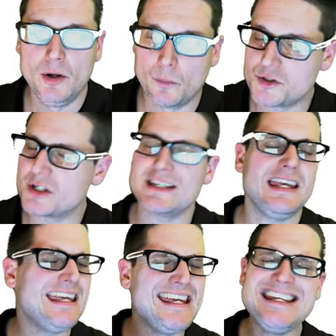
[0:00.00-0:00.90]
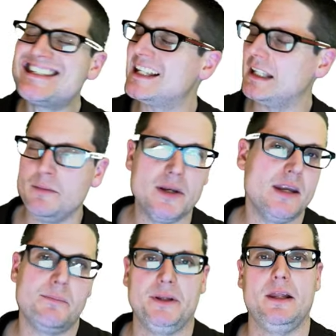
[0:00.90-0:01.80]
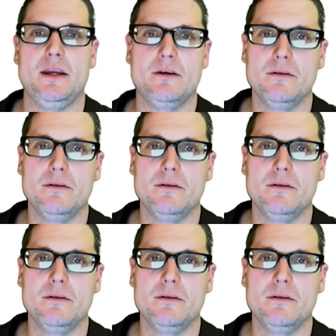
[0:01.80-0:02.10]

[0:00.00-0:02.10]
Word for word: which is easily manipulated,